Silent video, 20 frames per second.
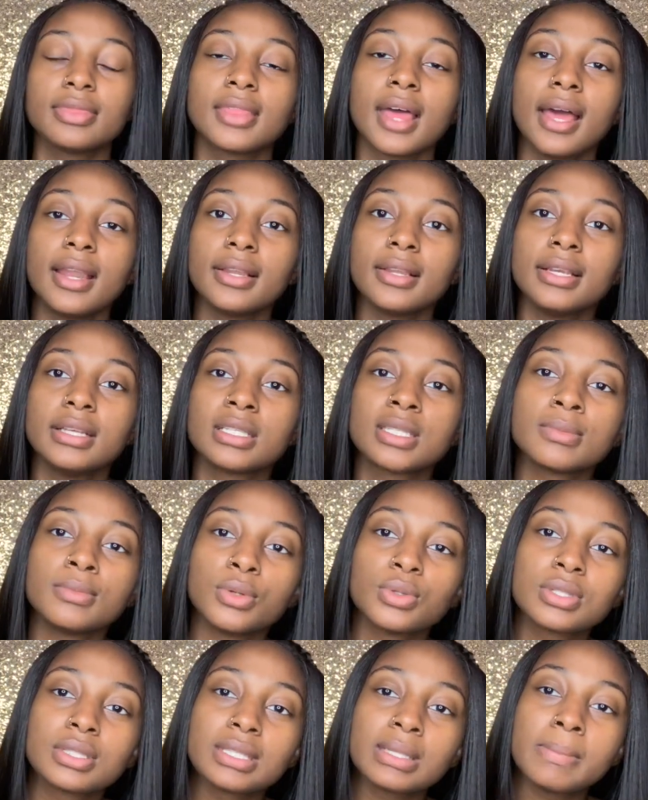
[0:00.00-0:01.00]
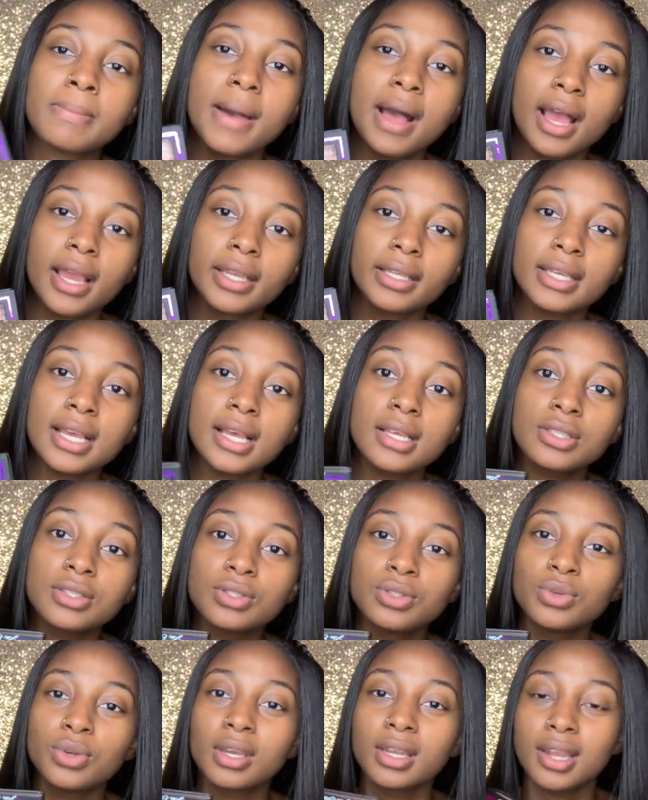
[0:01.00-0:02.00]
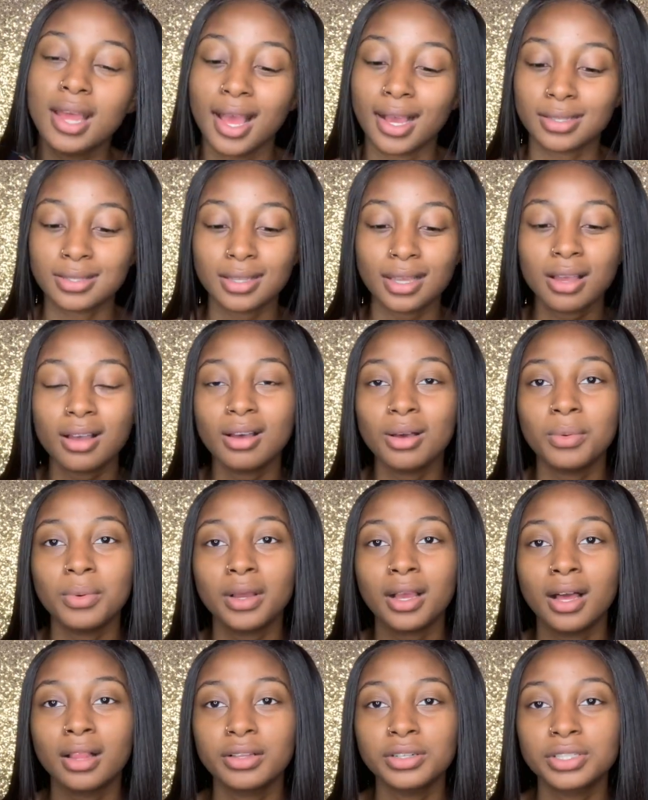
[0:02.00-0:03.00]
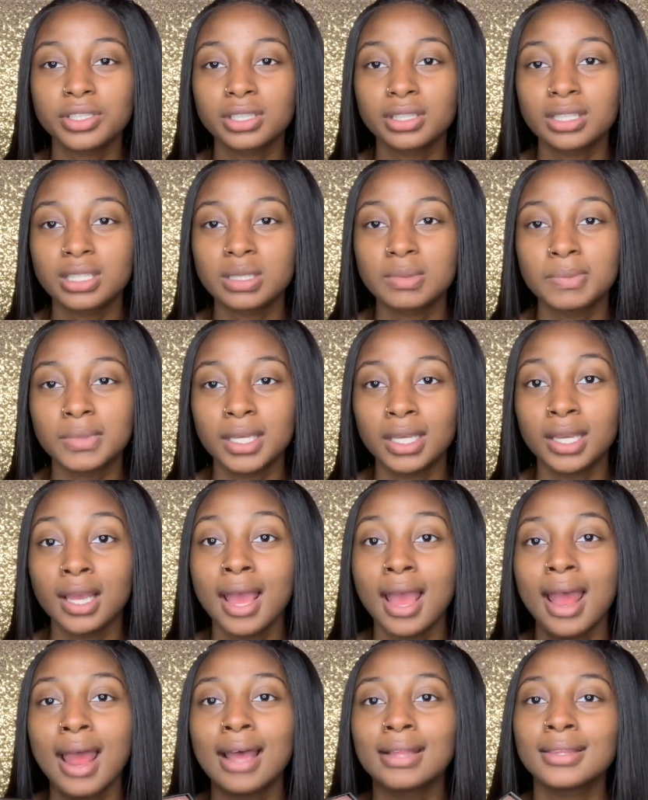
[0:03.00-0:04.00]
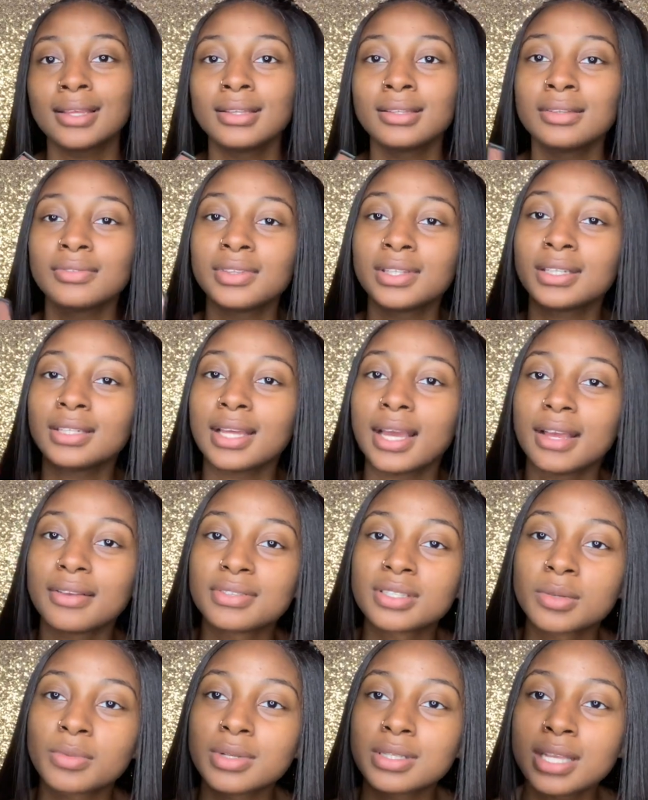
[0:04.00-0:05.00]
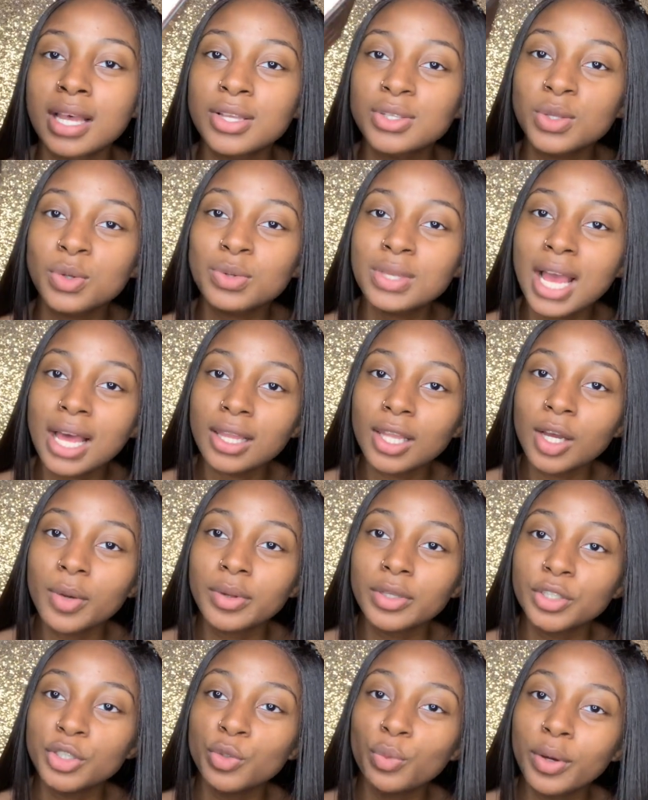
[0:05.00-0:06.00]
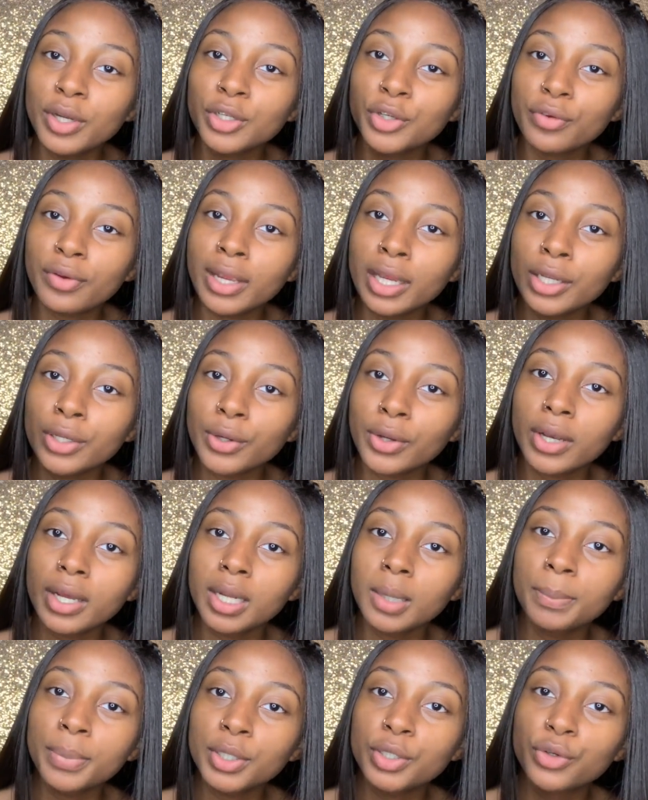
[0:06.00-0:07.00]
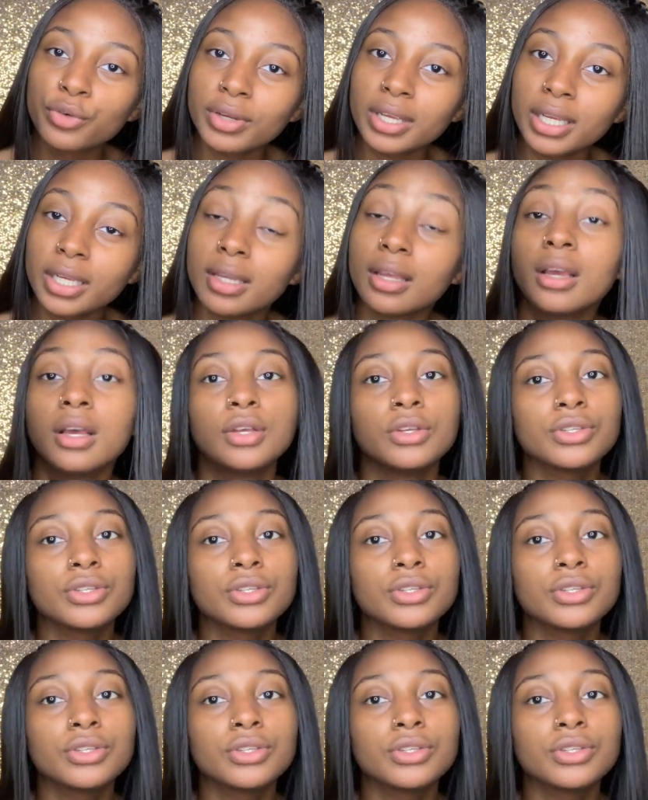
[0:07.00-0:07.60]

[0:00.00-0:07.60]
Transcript: that it's mostly mine. Yes, you can ask like, oh, what color should this be? At the end of the day, if someone tells you yellow and you want green, you're gonna put green.